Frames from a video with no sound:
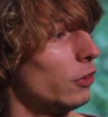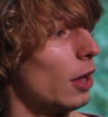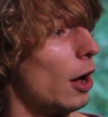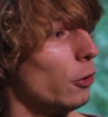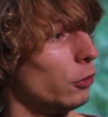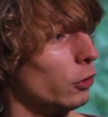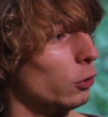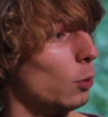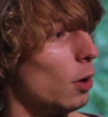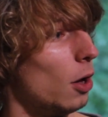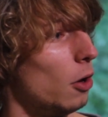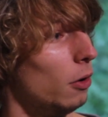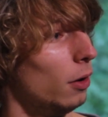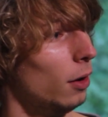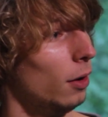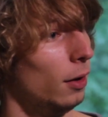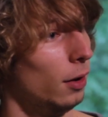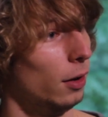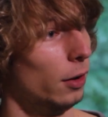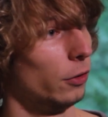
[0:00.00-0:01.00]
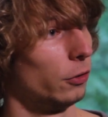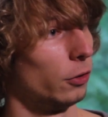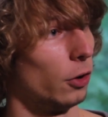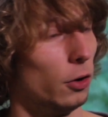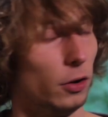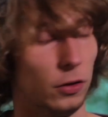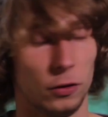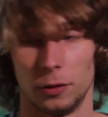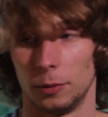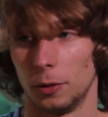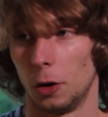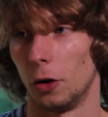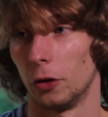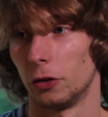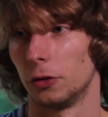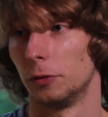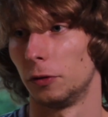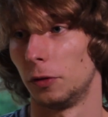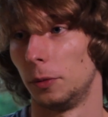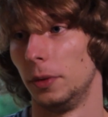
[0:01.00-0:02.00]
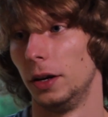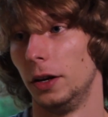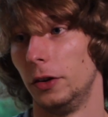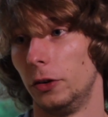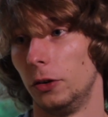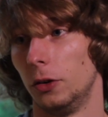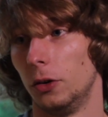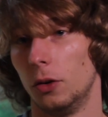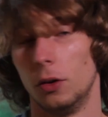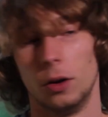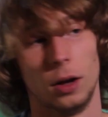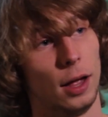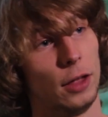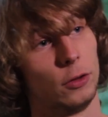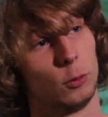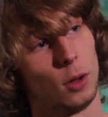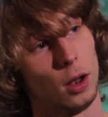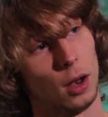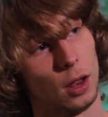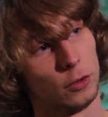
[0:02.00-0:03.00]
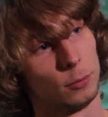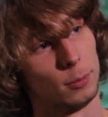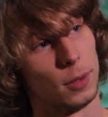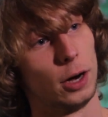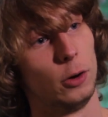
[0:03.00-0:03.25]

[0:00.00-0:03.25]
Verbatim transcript: house as well, so it's awesome for me to, as well as my